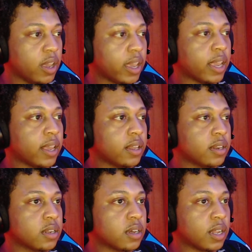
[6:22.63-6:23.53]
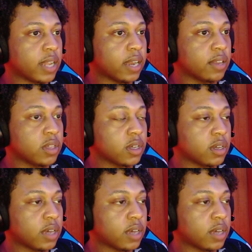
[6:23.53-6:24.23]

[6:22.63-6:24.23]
And a lot of the